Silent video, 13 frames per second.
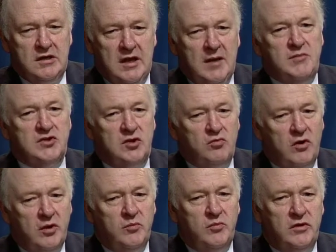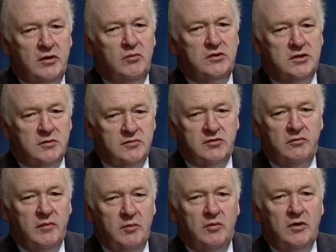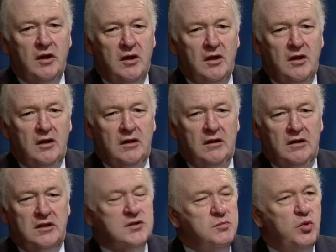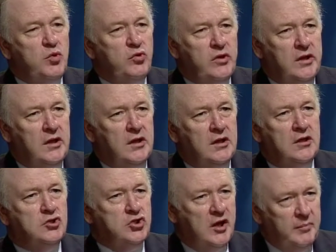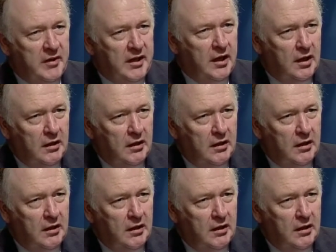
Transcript: happens to rhyme with it, which helps remember it, smoothing and shaping.